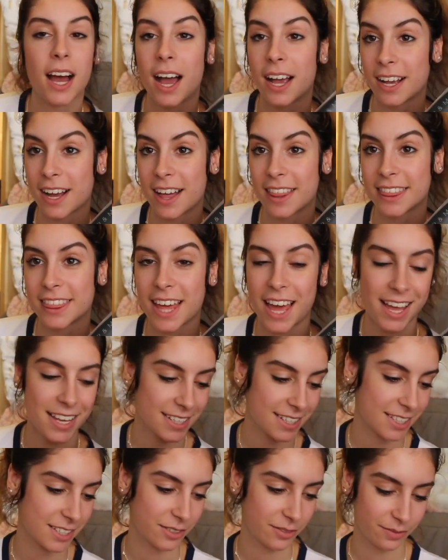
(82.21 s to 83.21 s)
I got that.
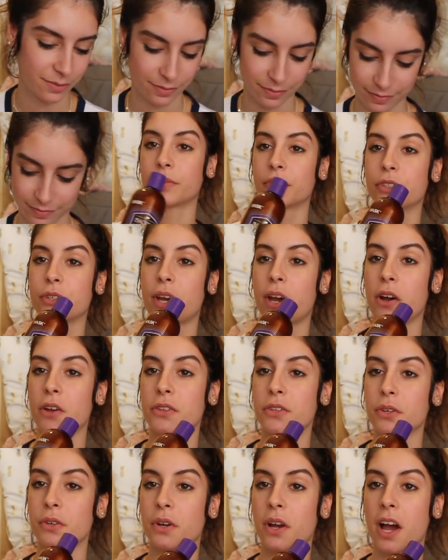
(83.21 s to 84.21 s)
So I
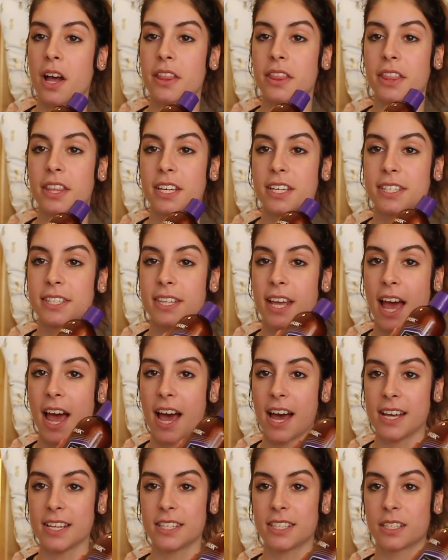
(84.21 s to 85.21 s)
also got this
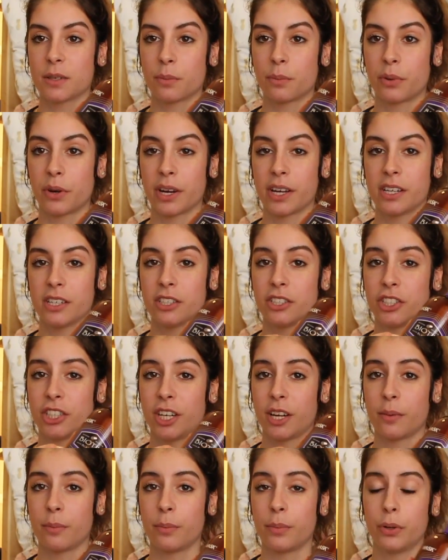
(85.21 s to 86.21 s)
Hask brand
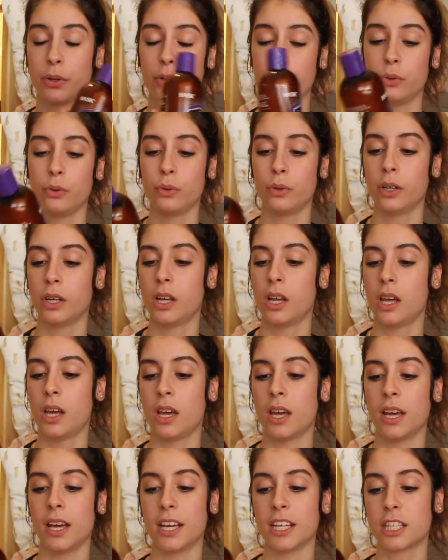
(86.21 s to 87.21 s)
shampoo.
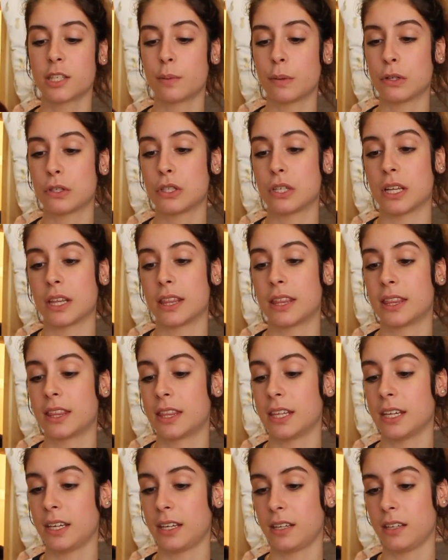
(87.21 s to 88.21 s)
It's supposed to
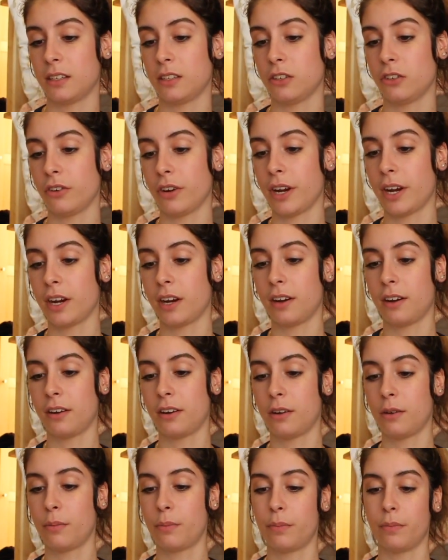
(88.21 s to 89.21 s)
thicken your
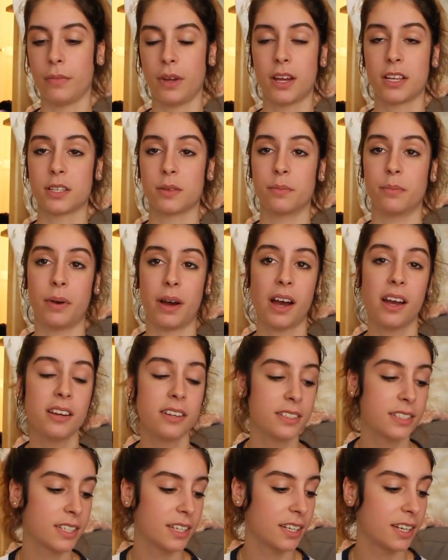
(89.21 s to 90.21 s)
hair, it has
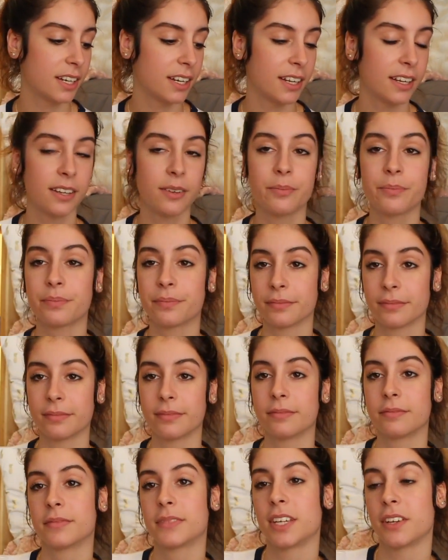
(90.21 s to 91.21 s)
biotin in it.
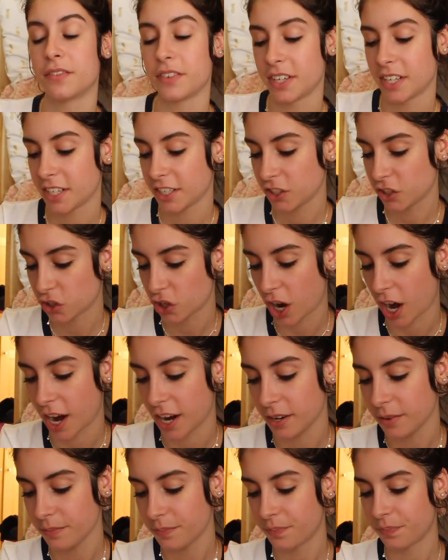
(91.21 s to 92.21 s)
Giving it a
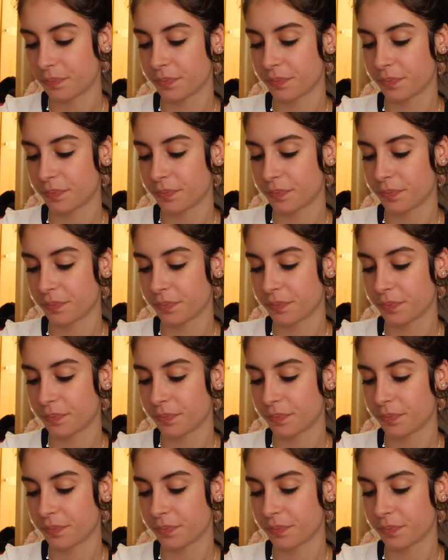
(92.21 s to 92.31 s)
try.